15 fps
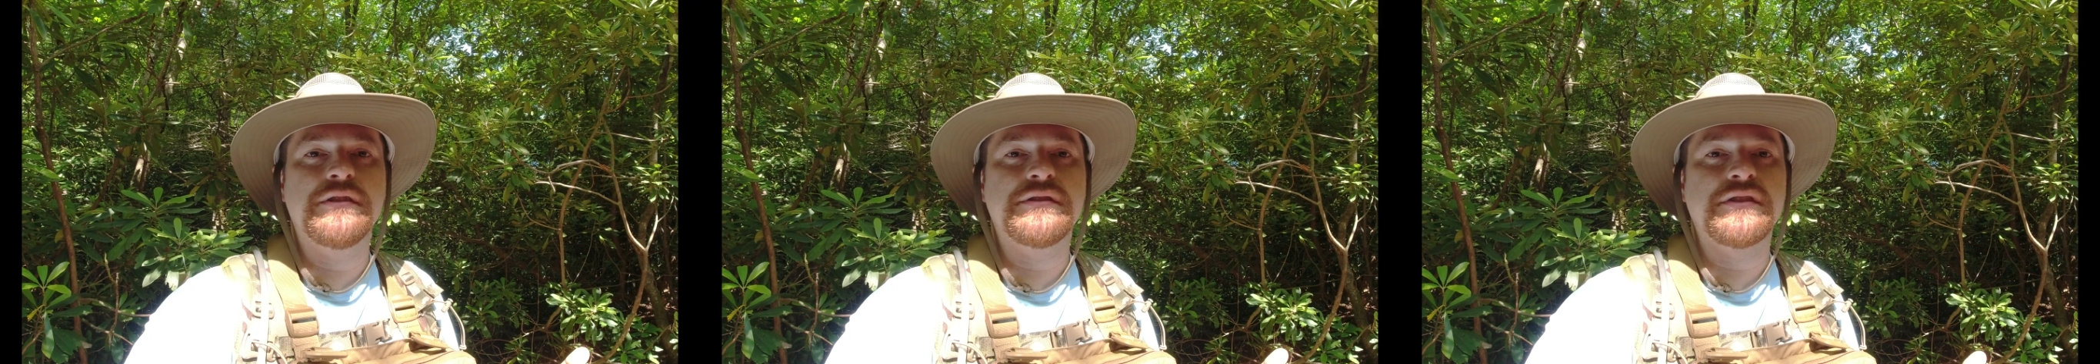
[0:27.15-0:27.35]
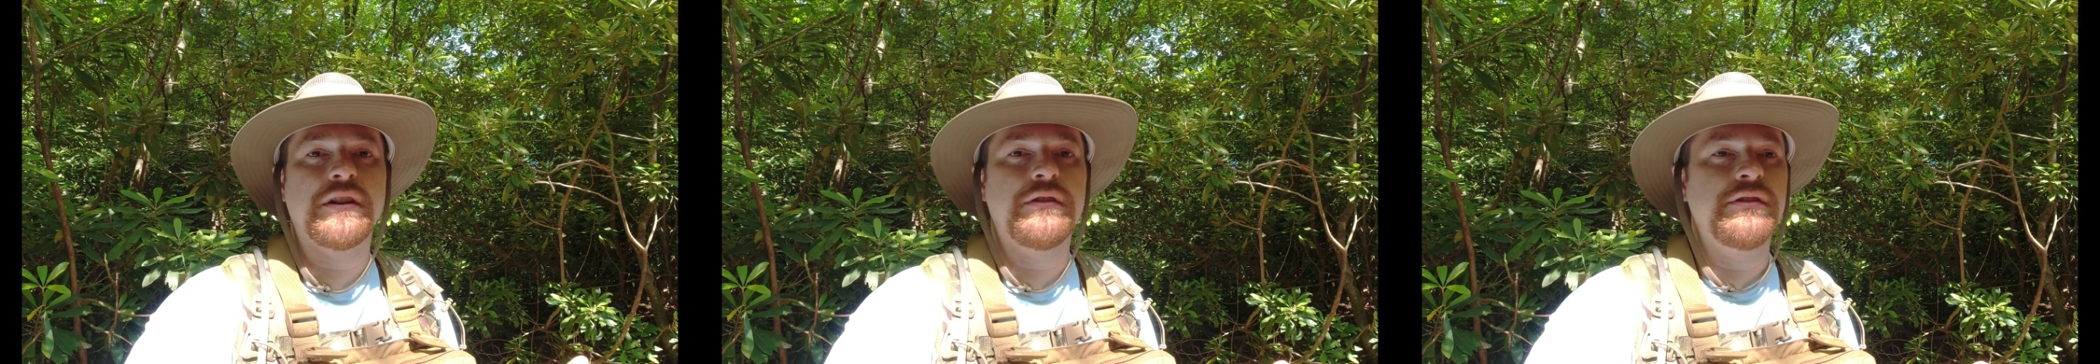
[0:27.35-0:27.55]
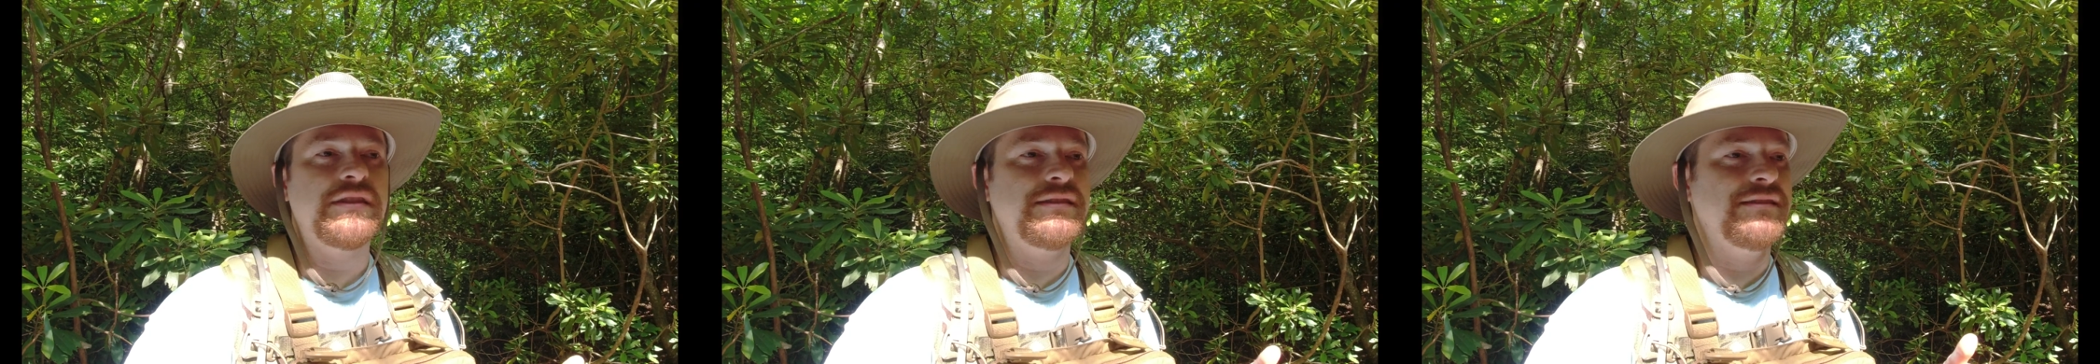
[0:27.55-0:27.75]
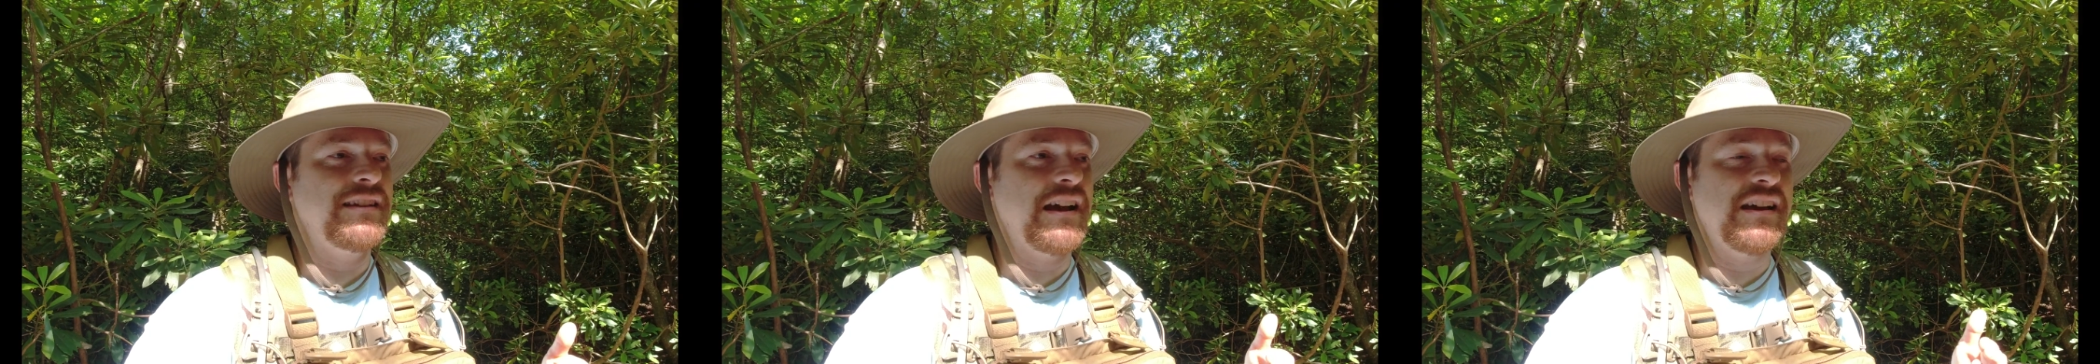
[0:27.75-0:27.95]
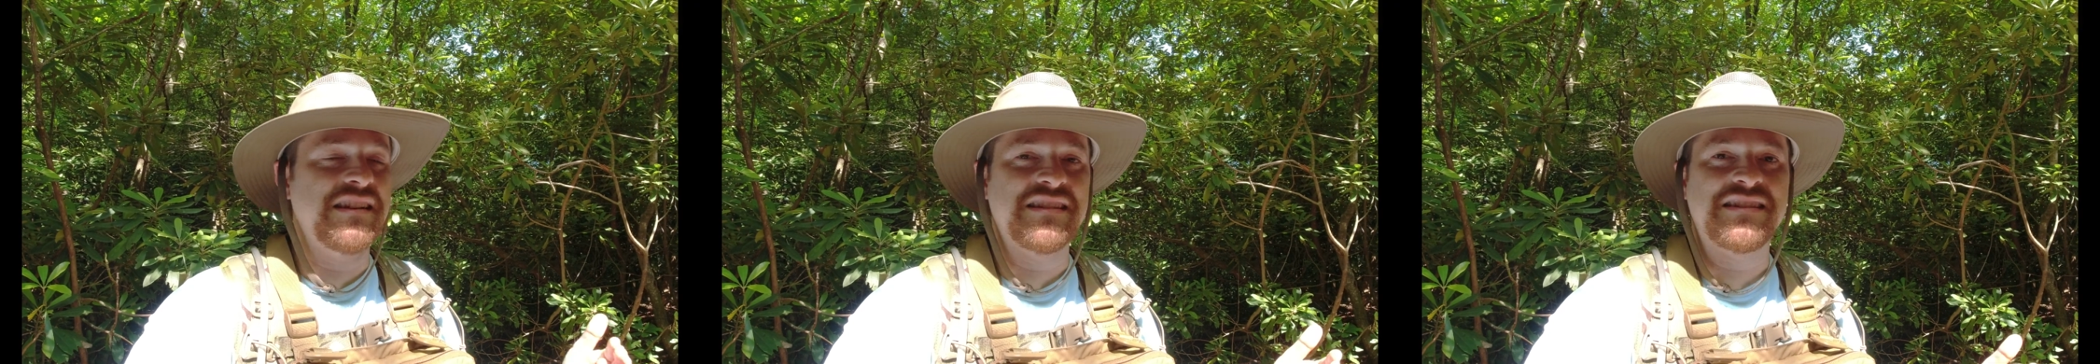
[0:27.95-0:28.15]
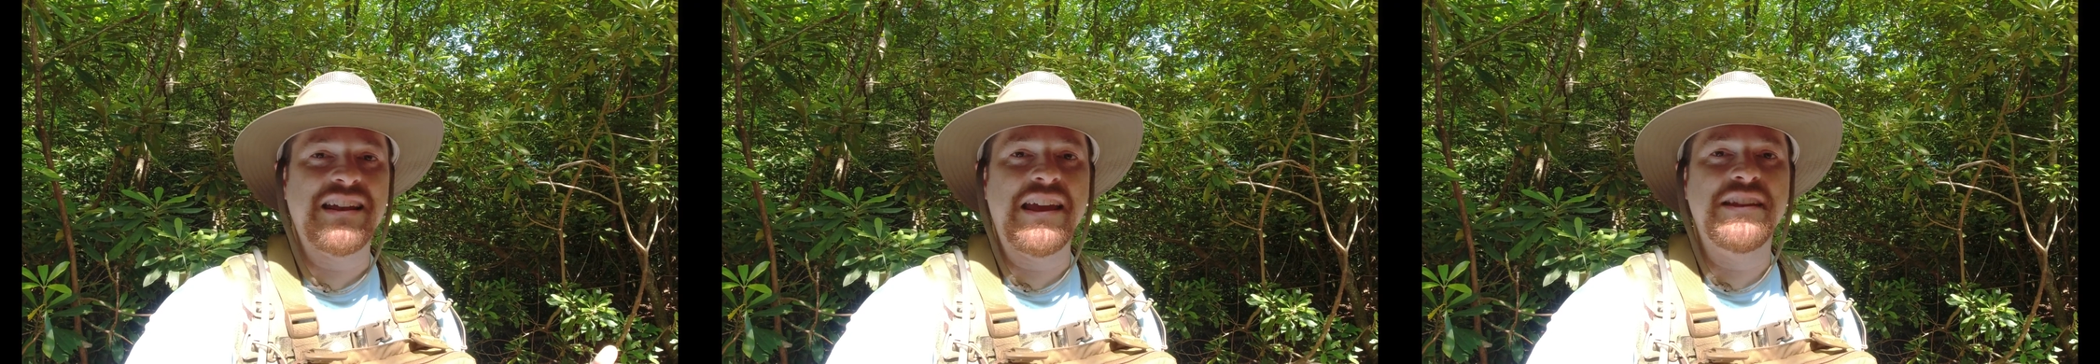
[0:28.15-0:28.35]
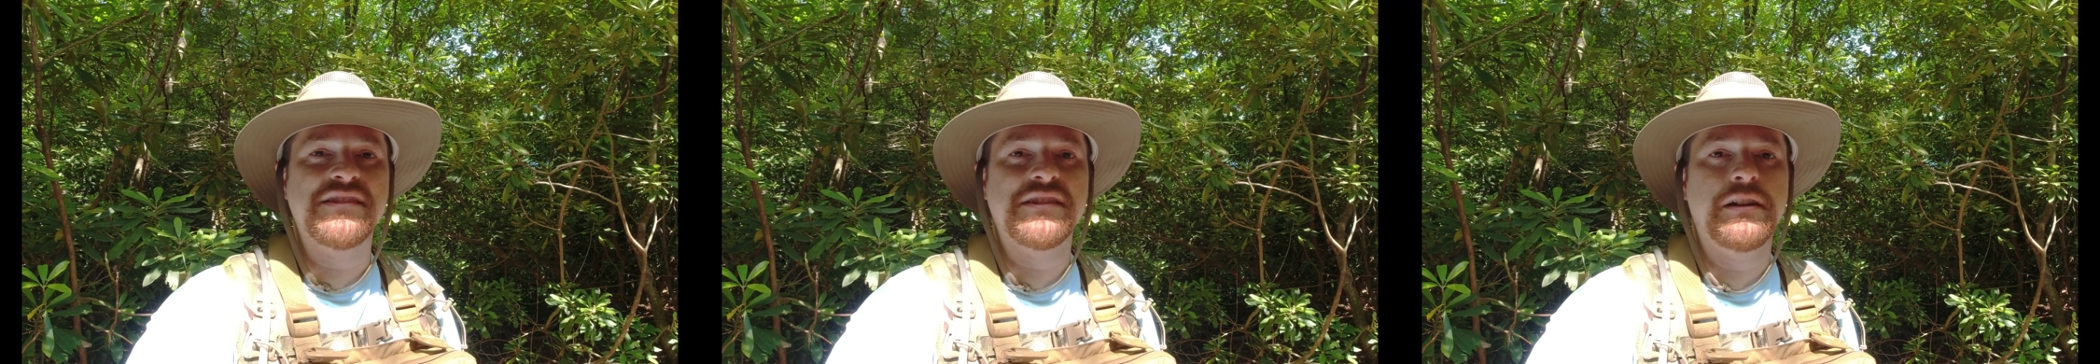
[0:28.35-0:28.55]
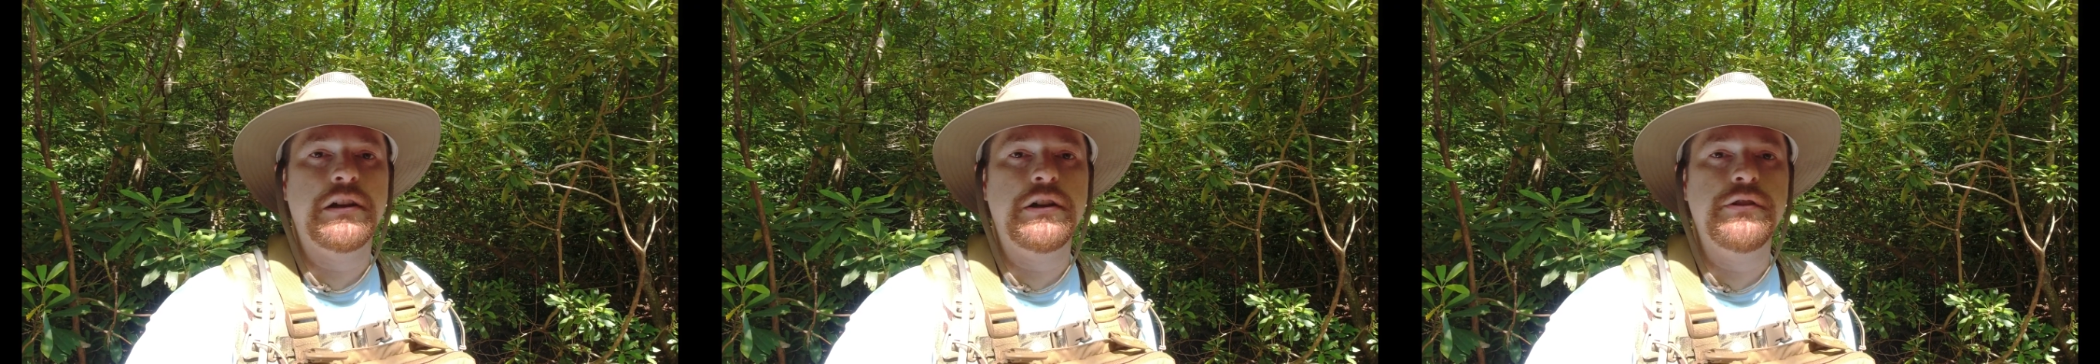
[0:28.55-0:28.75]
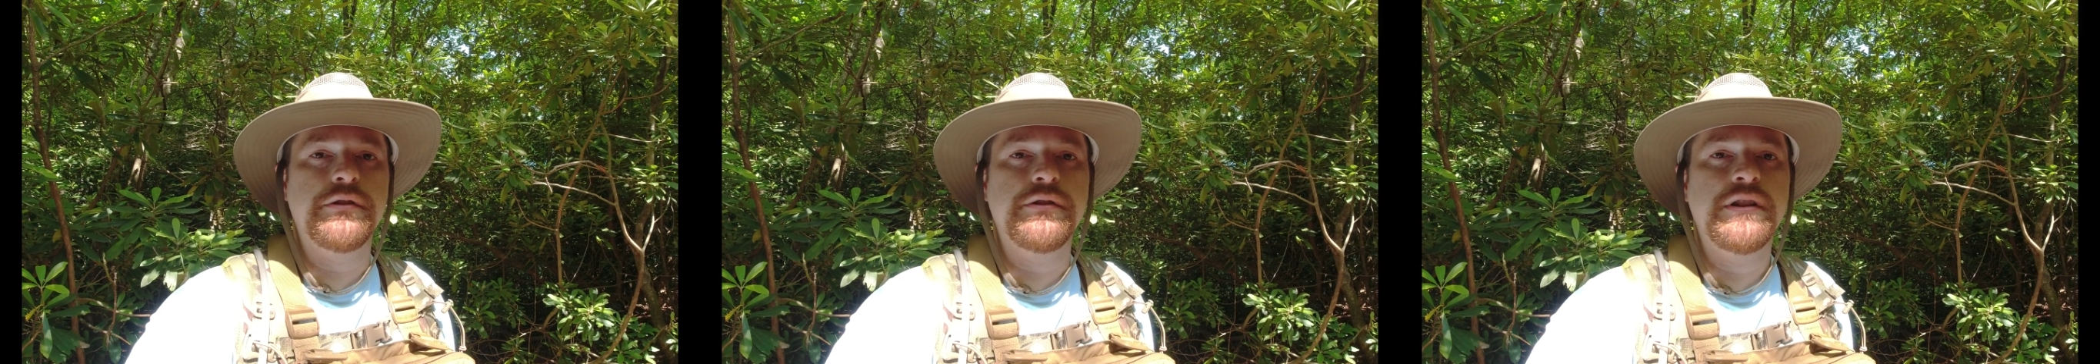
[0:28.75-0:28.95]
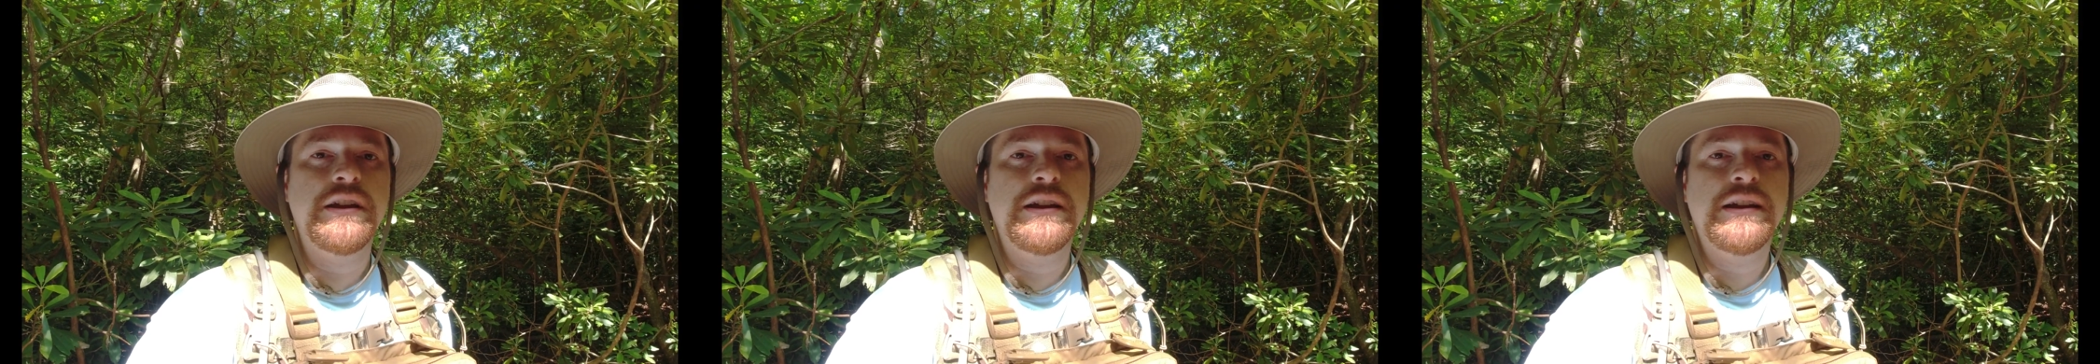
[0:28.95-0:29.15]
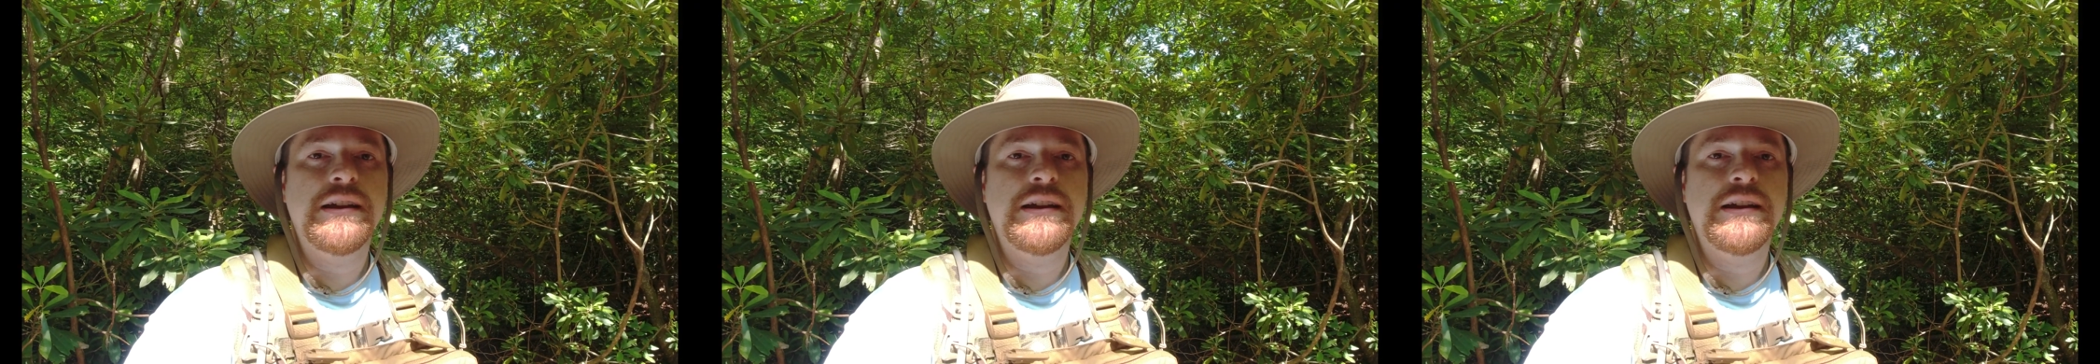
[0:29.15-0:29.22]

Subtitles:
so it kind of stands alone.